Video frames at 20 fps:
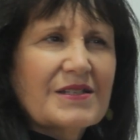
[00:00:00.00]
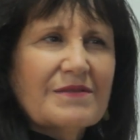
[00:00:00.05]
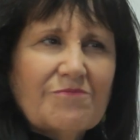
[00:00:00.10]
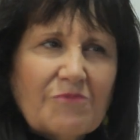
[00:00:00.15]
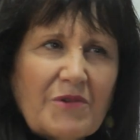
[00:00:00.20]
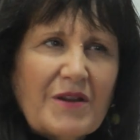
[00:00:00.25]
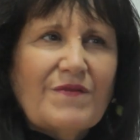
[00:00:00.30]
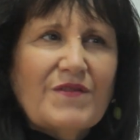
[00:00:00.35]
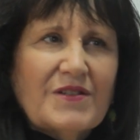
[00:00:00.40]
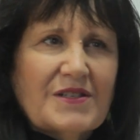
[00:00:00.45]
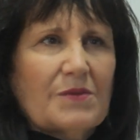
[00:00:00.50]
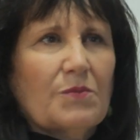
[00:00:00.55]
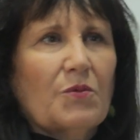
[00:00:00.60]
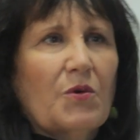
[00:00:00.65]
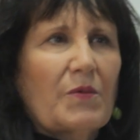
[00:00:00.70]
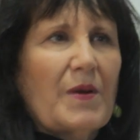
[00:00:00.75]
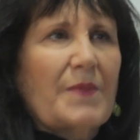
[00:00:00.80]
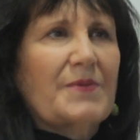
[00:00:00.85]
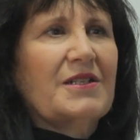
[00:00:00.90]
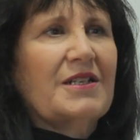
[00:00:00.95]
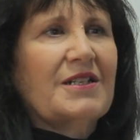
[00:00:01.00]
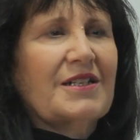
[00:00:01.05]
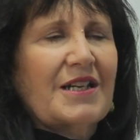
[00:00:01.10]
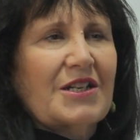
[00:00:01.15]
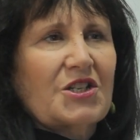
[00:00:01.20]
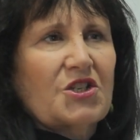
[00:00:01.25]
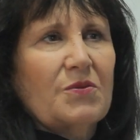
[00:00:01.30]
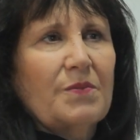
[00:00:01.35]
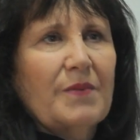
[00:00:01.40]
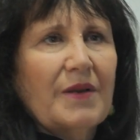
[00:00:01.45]
revisit what
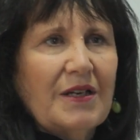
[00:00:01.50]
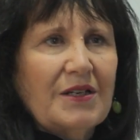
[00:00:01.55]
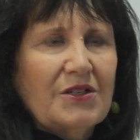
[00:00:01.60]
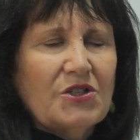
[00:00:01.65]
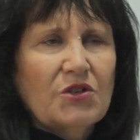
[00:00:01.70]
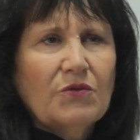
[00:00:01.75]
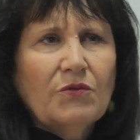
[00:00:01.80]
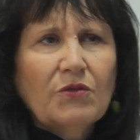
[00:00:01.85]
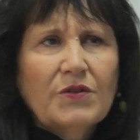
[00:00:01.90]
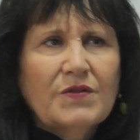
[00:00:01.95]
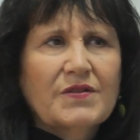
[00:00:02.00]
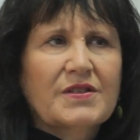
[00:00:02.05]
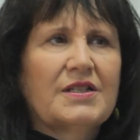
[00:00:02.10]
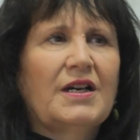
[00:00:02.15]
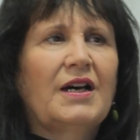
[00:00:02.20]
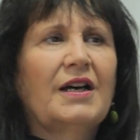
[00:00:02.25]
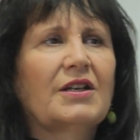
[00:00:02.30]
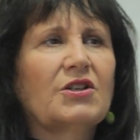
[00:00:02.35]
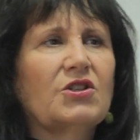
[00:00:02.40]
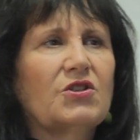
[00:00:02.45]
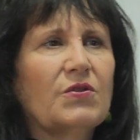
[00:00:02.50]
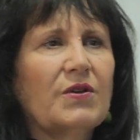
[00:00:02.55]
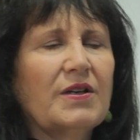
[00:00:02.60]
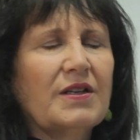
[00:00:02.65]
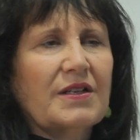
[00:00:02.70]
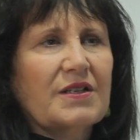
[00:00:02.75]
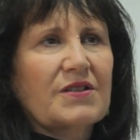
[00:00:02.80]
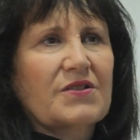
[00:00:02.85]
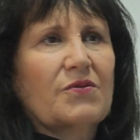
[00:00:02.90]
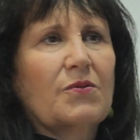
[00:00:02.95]
representation means. You would have started doing
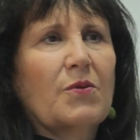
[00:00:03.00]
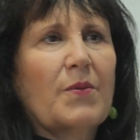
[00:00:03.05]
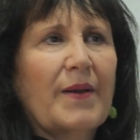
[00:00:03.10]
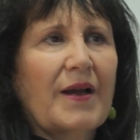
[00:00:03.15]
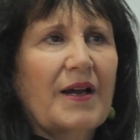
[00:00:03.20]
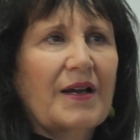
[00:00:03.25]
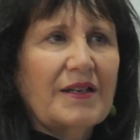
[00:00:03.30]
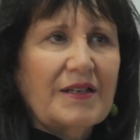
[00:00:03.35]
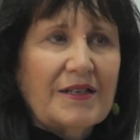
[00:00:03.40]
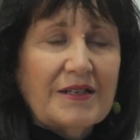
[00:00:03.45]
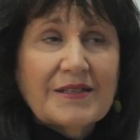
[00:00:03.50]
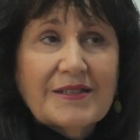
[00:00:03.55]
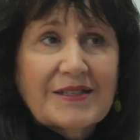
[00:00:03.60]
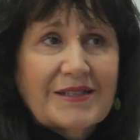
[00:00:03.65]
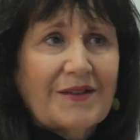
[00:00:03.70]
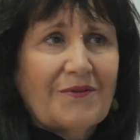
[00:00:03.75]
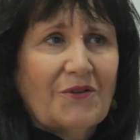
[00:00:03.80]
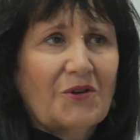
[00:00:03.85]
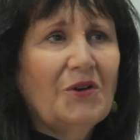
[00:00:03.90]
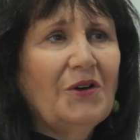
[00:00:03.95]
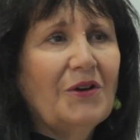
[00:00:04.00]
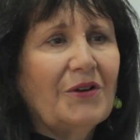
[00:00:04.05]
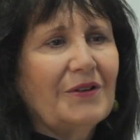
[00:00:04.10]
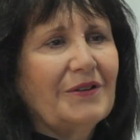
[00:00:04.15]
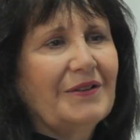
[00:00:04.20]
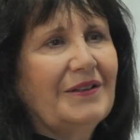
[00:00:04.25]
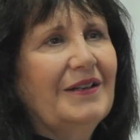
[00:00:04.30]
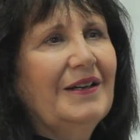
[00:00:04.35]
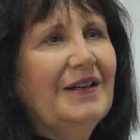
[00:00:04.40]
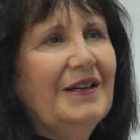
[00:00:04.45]
this from about year 7 on,
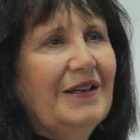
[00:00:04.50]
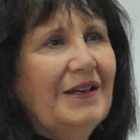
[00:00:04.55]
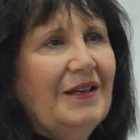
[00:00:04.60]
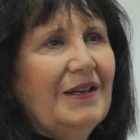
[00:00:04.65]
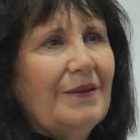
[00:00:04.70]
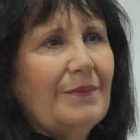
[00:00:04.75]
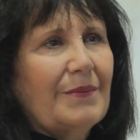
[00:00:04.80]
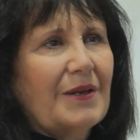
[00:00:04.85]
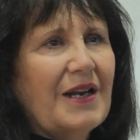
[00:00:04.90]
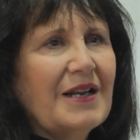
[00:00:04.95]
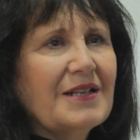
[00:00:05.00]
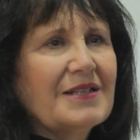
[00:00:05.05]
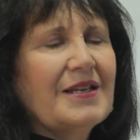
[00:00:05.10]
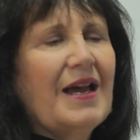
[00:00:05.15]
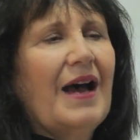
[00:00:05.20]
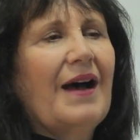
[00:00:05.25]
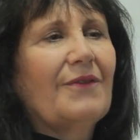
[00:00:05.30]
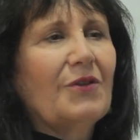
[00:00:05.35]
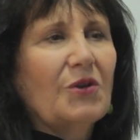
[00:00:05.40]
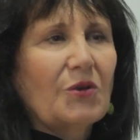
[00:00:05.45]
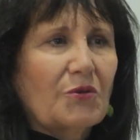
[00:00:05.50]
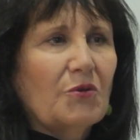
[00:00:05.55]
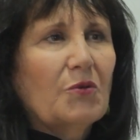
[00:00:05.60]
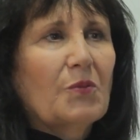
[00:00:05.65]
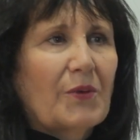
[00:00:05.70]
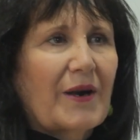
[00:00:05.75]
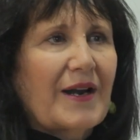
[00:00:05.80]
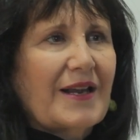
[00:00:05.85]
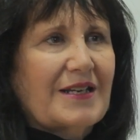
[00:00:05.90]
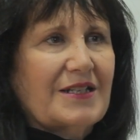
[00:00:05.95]
but let's have a look, we'll
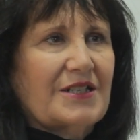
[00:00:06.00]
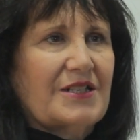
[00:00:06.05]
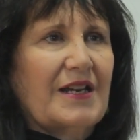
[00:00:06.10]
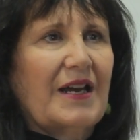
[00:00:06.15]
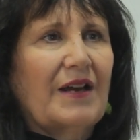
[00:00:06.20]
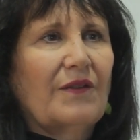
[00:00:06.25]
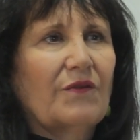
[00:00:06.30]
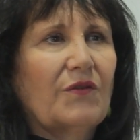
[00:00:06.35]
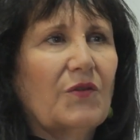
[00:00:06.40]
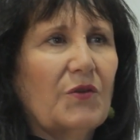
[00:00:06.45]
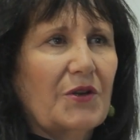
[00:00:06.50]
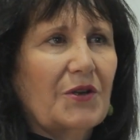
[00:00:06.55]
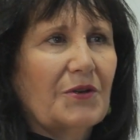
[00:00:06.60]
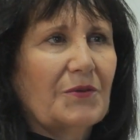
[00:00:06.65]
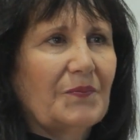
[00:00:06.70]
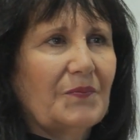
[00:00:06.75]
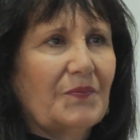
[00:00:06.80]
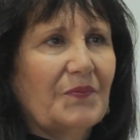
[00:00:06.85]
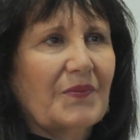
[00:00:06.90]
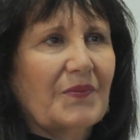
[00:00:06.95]
break it down for you.